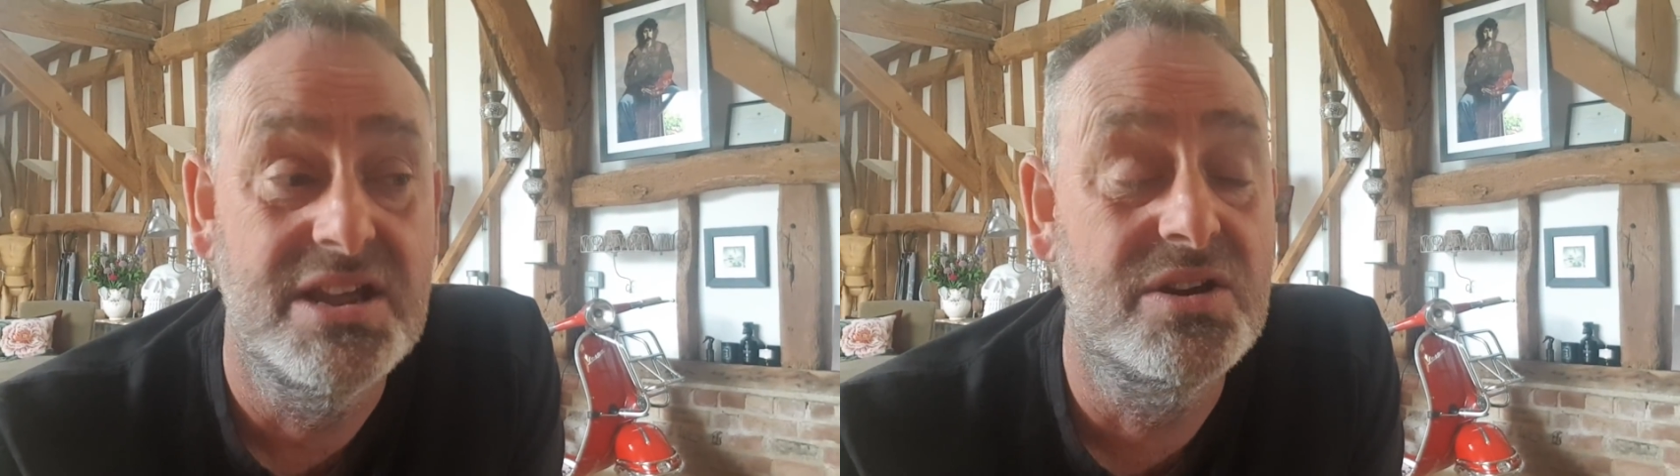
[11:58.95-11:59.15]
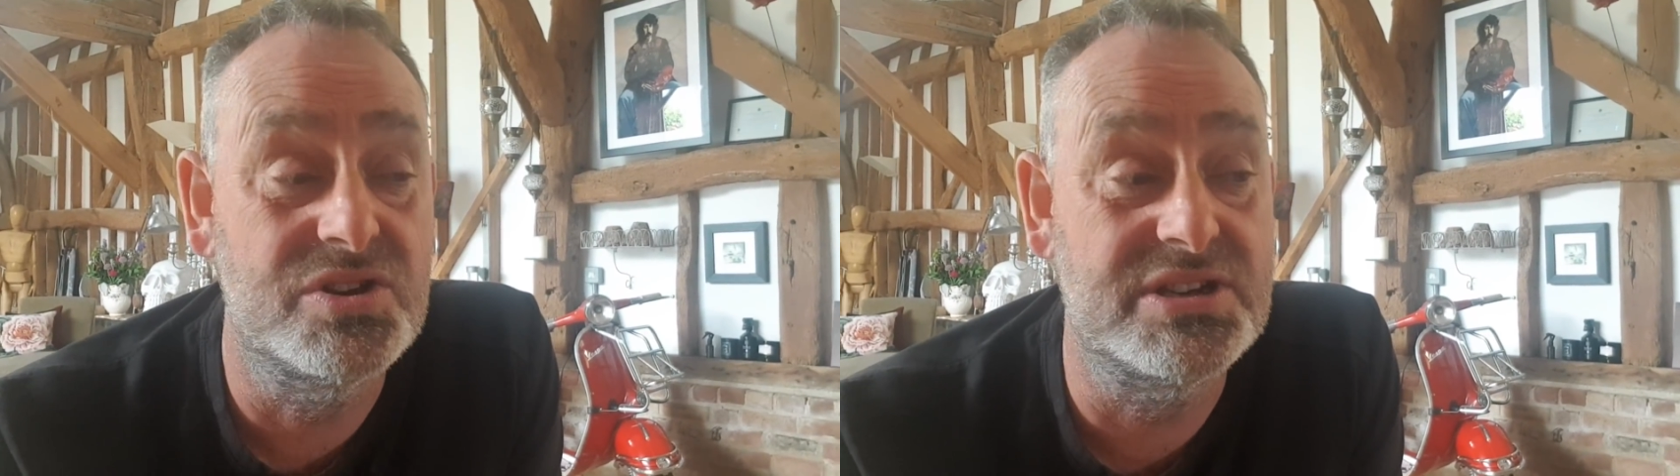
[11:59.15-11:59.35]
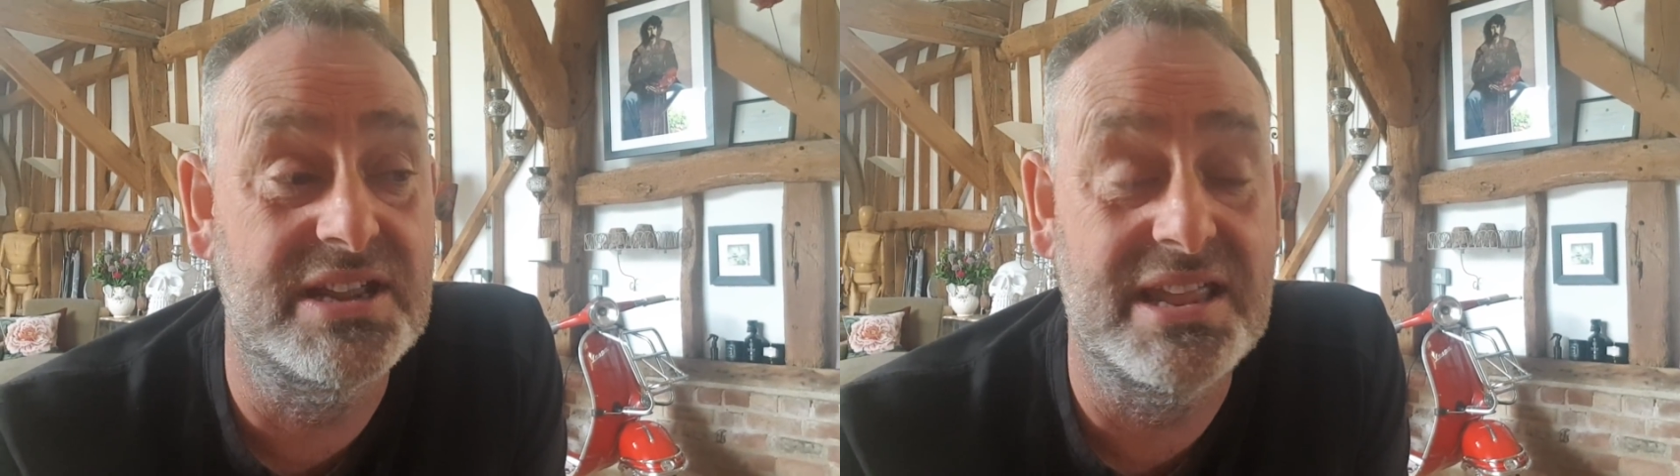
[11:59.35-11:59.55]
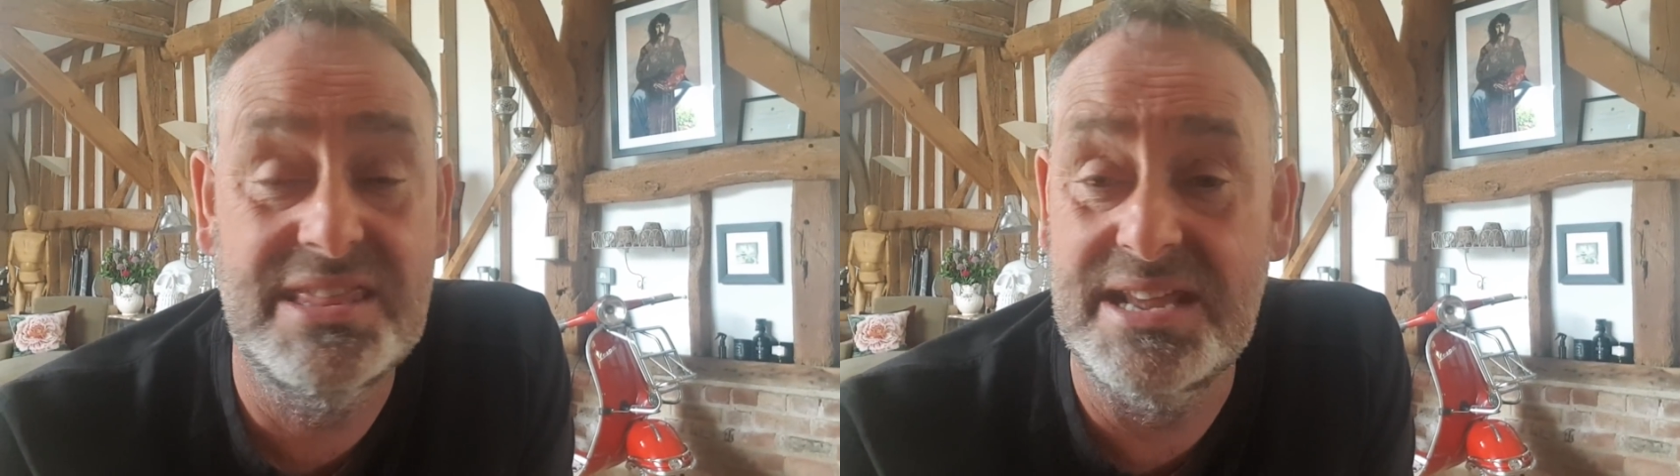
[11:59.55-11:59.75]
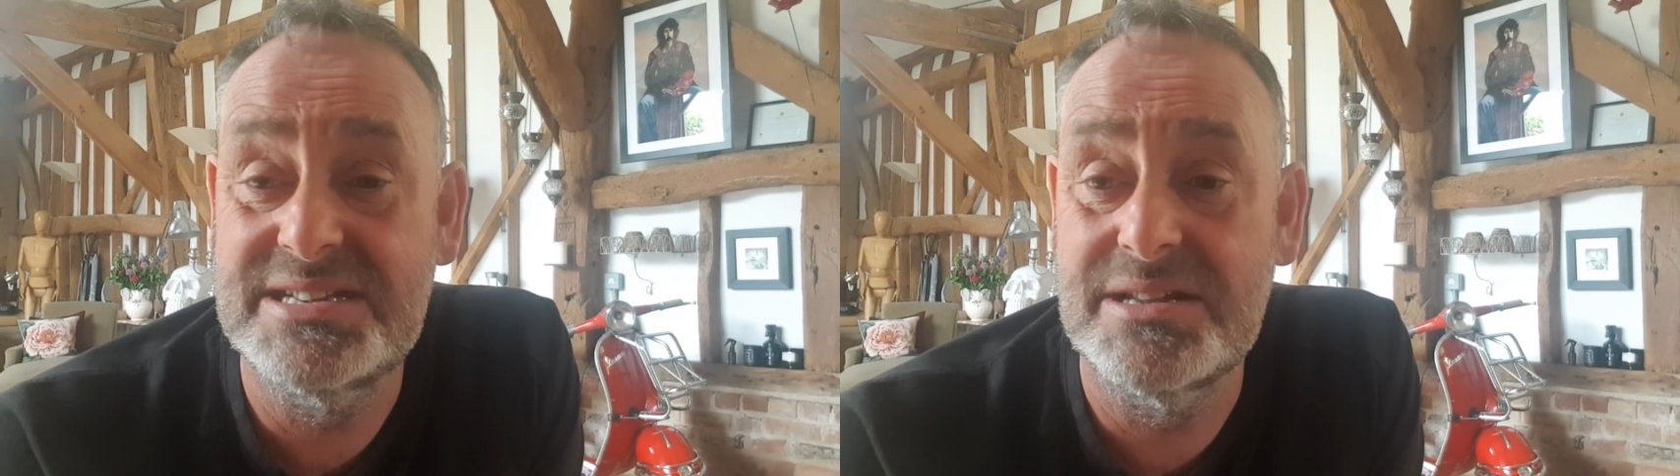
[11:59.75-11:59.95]
because you're going to get a
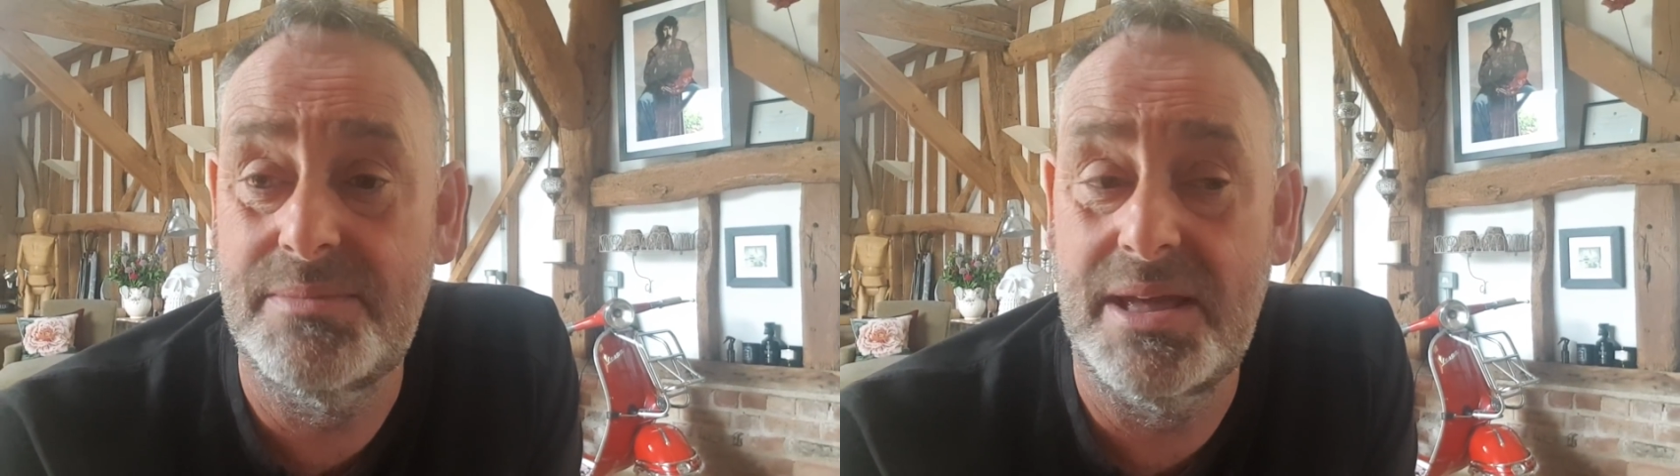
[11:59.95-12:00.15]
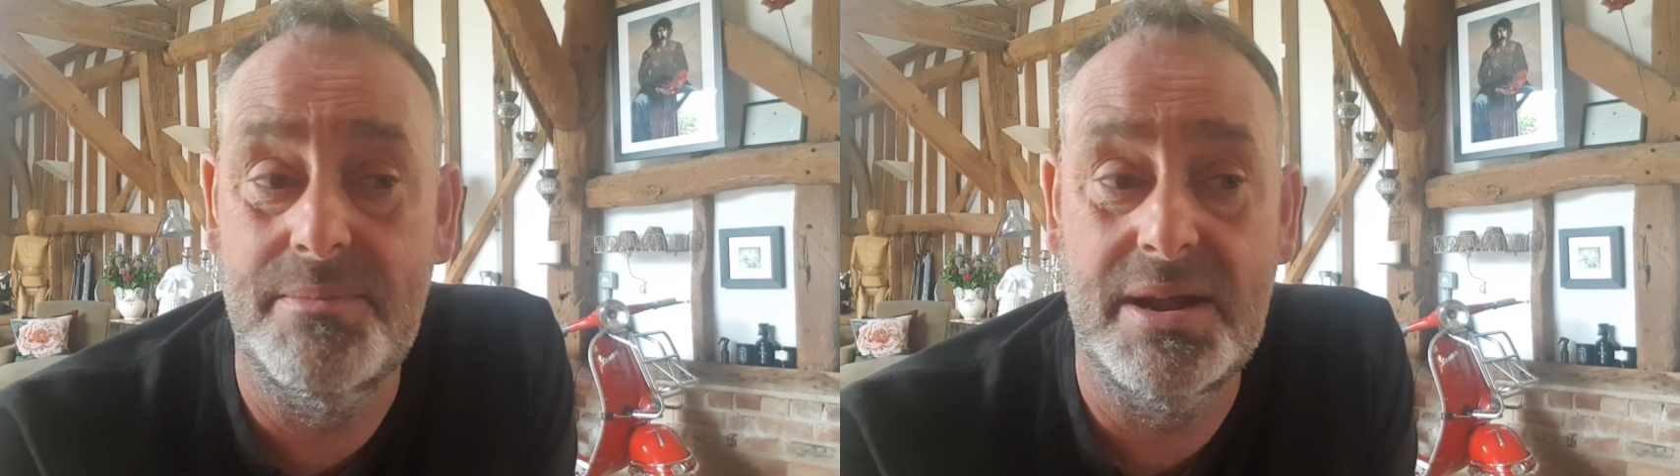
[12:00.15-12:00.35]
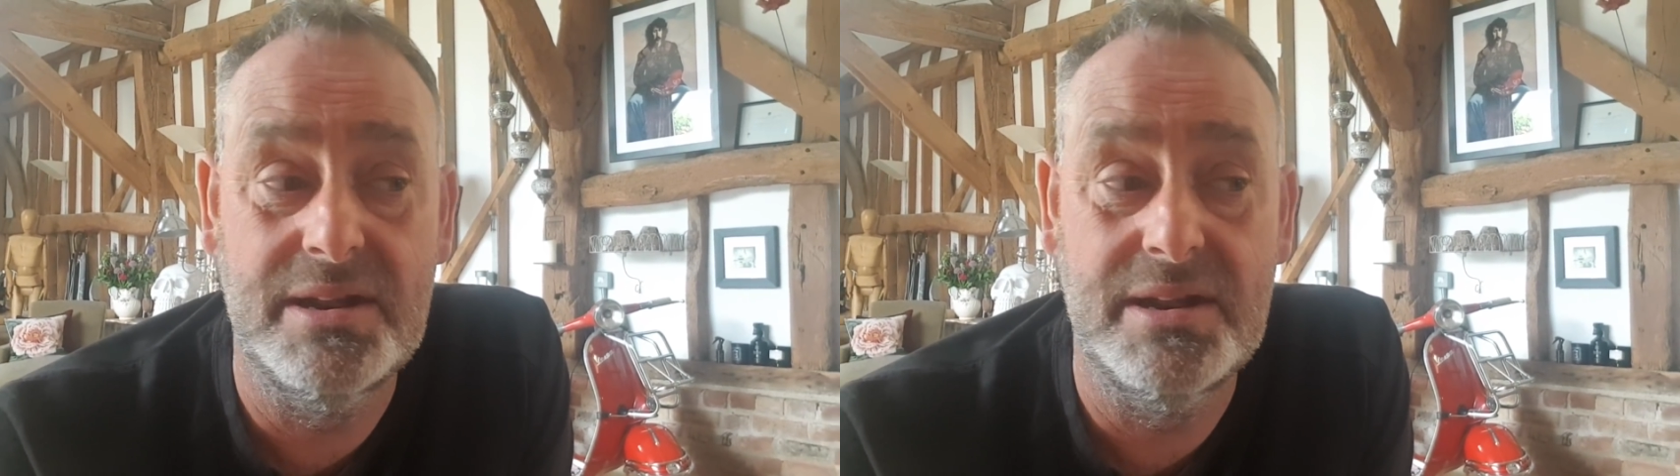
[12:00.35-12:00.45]
decent amount of money